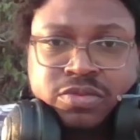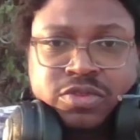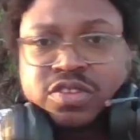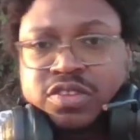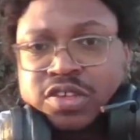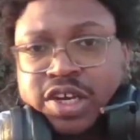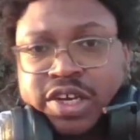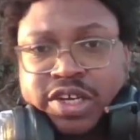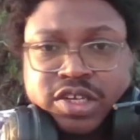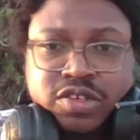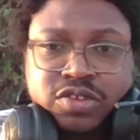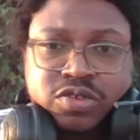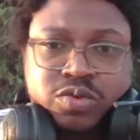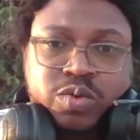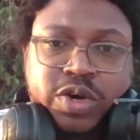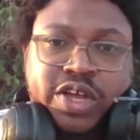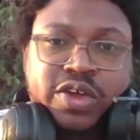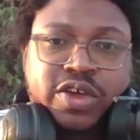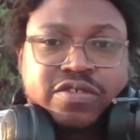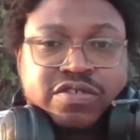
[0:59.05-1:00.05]
say this is why
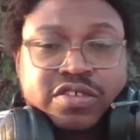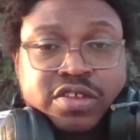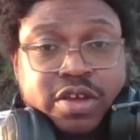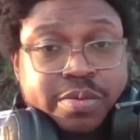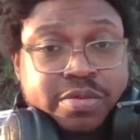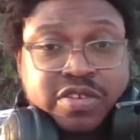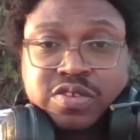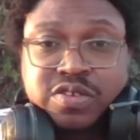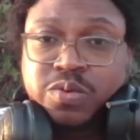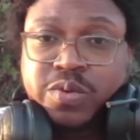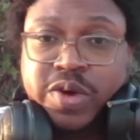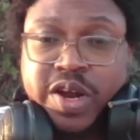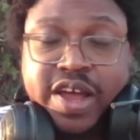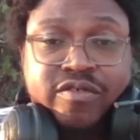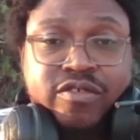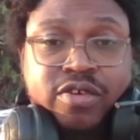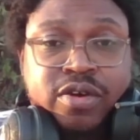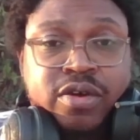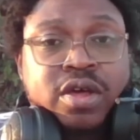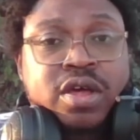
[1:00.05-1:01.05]
you have subs, this is
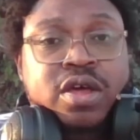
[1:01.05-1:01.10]
whatever.